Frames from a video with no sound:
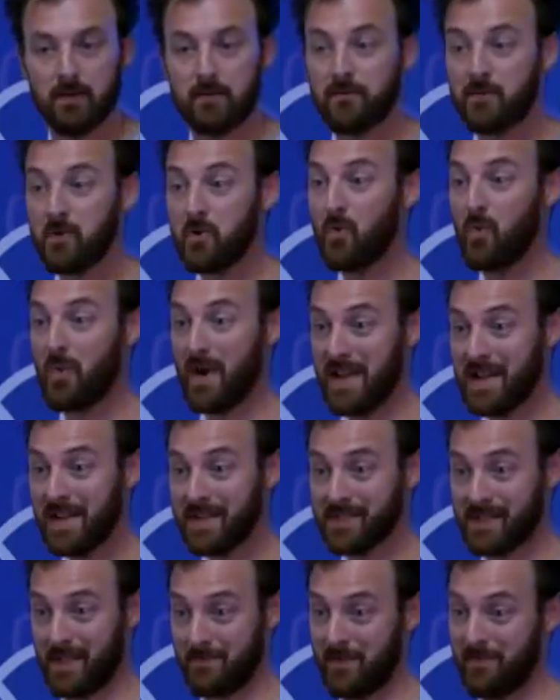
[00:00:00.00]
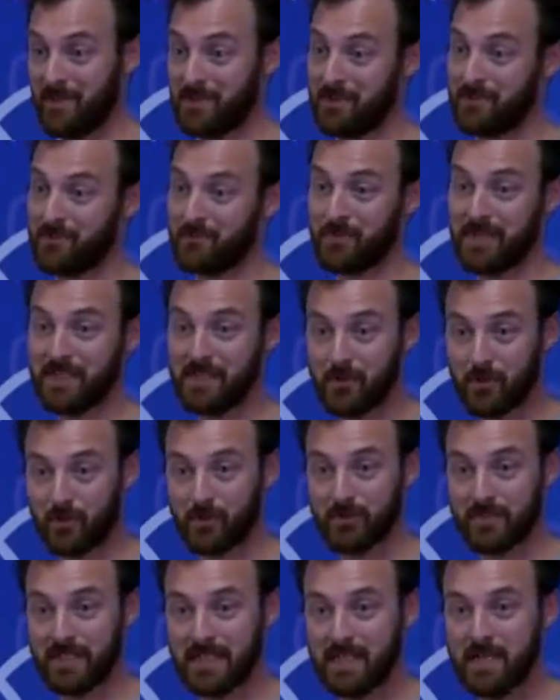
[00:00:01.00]
few weeks, I mean, this is really
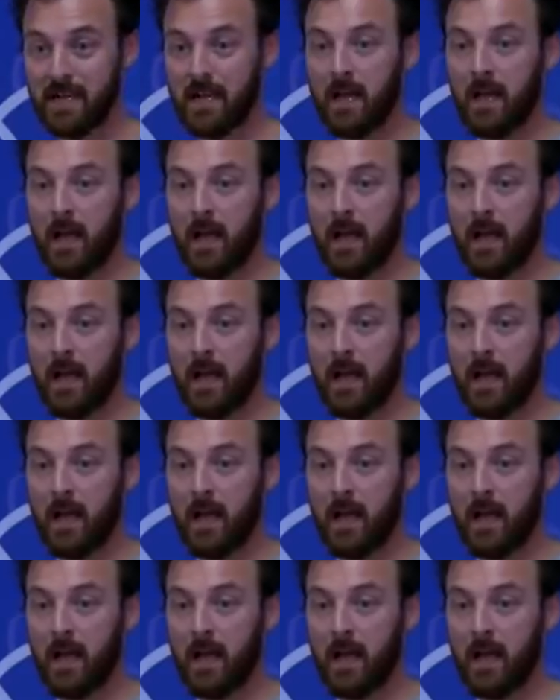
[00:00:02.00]
early,